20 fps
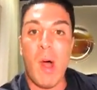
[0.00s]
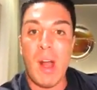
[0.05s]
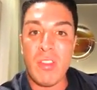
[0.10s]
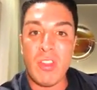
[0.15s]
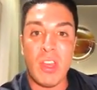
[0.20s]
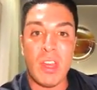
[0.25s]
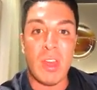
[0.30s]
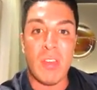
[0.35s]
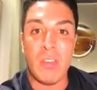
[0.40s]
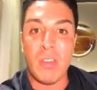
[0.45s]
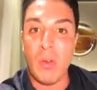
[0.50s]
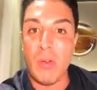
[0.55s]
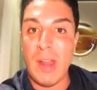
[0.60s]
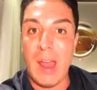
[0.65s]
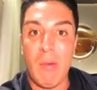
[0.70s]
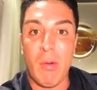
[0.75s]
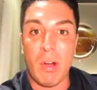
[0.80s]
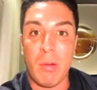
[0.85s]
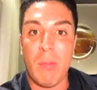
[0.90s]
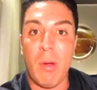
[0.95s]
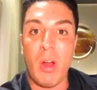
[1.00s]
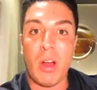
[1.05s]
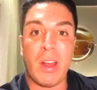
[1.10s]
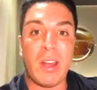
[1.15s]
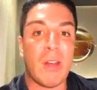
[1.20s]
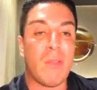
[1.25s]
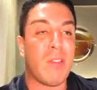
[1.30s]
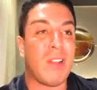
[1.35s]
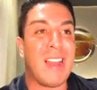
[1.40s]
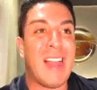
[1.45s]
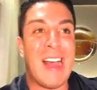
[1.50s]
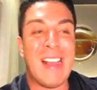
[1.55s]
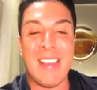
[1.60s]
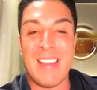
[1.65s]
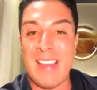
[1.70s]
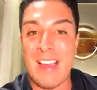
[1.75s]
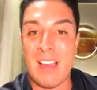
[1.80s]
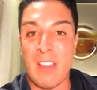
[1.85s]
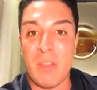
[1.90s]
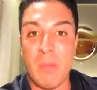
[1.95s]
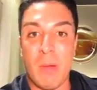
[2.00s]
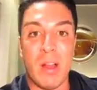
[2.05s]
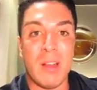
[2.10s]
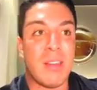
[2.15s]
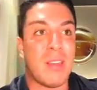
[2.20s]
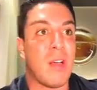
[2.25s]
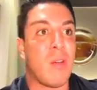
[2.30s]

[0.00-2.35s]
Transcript: watching us do network marketing over the last six months,